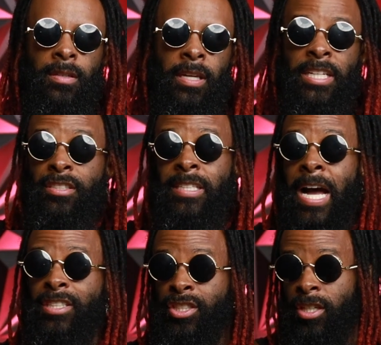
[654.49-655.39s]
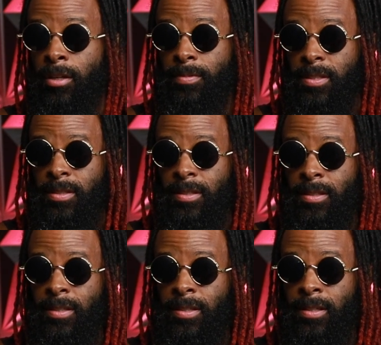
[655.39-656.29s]
He just got jumped
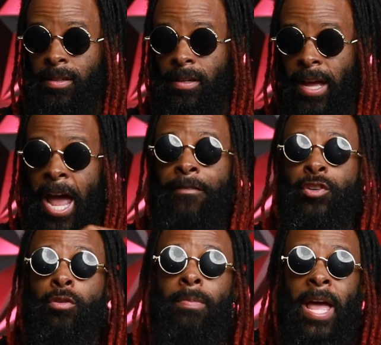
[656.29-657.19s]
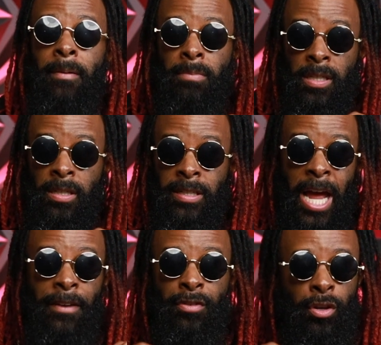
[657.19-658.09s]
after Bad Blood,
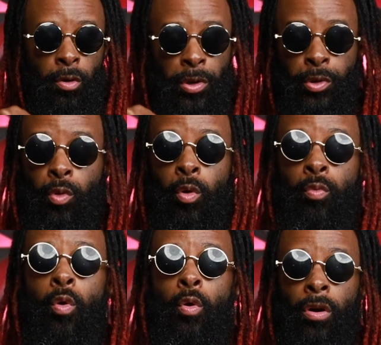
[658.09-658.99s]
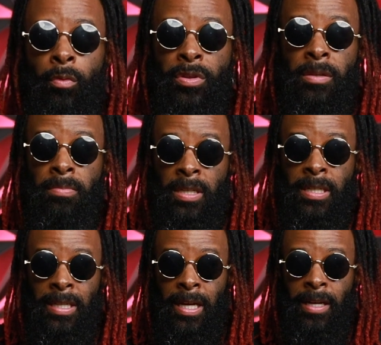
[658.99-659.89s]
after going through a war with the
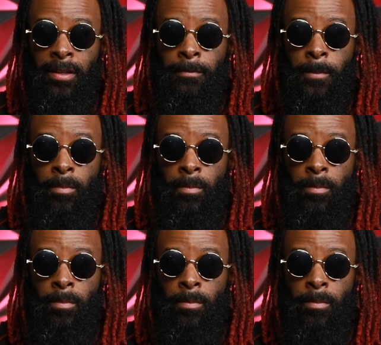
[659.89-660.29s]
Bloodline.